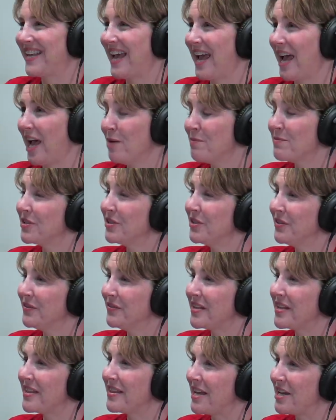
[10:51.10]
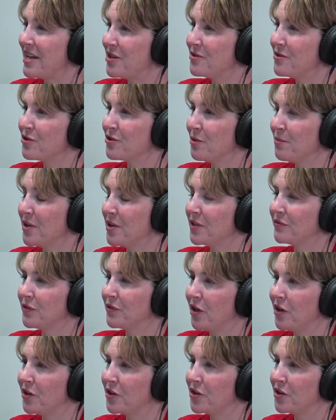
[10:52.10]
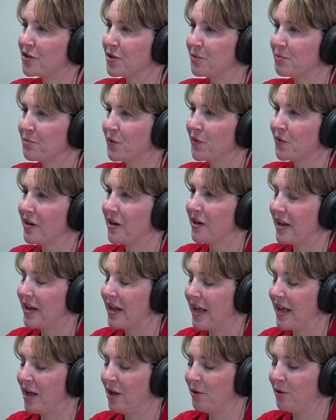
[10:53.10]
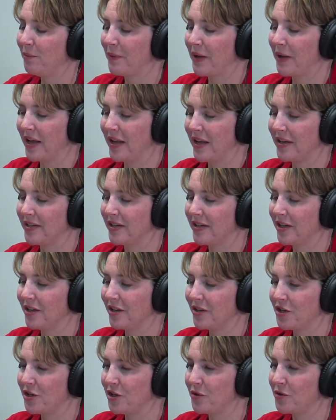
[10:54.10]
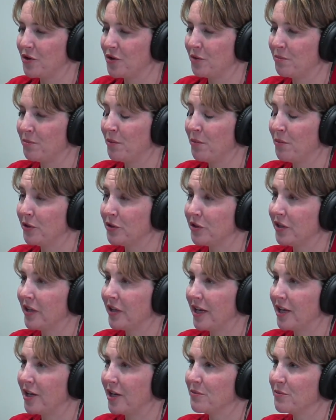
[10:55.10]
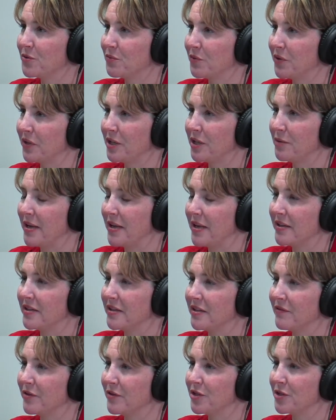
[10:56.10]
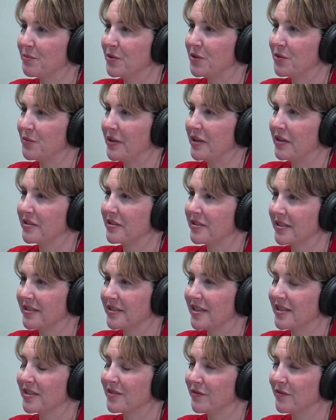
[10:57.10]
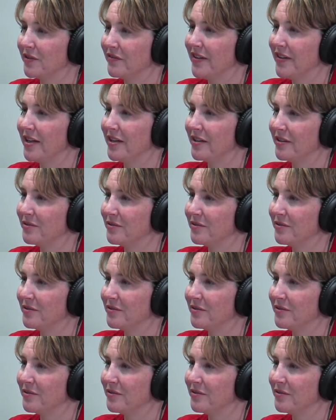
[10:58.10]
Absolutely. Thank you so much for all your support and help. And, your promotional items really make the difference between a successful event.